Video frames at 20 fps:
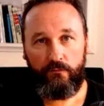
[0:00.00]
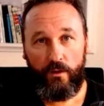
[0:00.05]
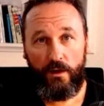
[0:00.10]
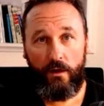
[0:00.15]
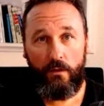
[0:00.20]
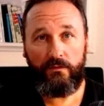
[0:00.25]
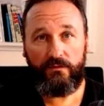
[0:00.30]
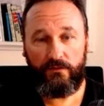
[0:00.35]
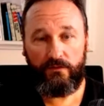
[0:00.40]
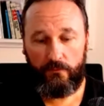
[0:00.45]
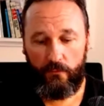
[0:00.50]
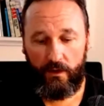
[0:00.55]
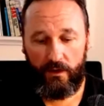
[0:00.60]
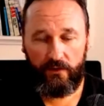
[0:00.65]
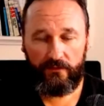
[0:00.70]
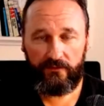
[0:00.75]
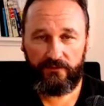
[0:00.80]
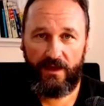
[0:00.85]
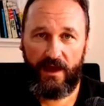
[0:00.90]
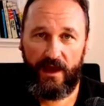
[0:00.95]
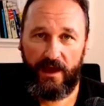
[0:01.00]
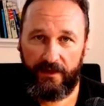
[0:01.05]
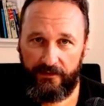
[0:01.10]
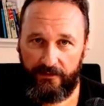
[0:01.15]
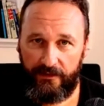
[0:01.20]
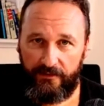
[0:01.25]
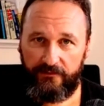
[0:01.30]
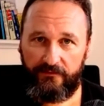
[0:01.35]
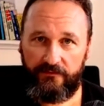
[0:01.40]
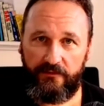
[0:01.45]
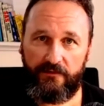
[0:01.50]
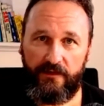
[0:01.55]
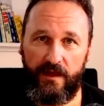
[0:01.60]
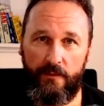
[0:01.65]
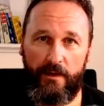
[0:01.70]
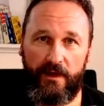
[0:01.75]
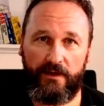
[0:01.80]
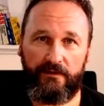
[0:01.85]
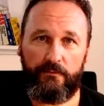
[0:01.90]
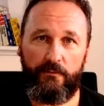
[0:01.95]
When I started, let's just
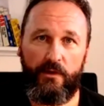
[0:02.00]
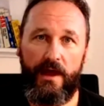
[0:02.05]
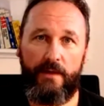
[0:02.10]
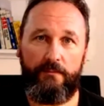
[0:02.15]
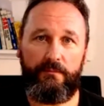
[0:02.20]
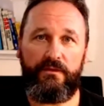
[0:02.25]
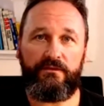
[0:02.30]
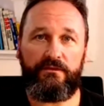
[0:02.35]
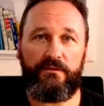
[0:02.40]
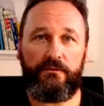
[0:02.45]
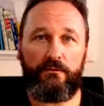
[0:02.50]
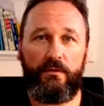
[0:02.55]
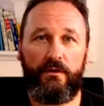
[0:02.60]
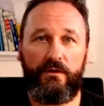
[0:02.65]
go back to my app business.